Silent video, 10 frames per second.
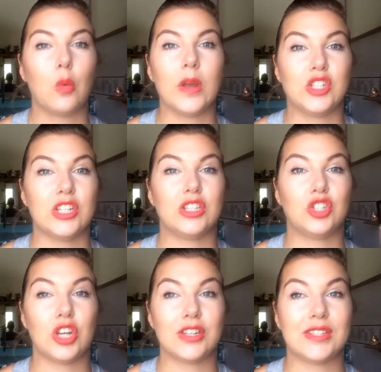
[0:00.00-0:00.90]
which is
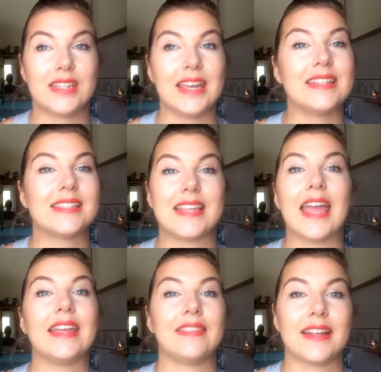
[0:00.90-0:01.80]
just
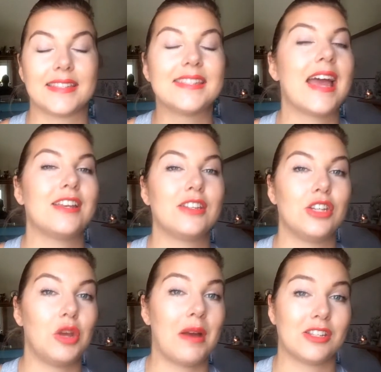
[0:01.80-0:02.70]
insane. That's
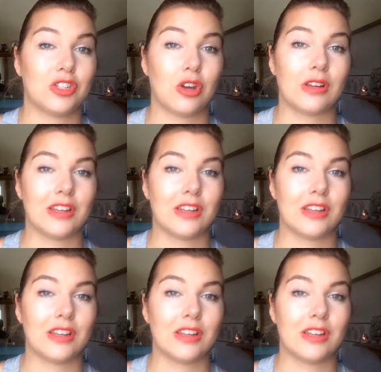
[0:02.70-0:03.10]
$10 US.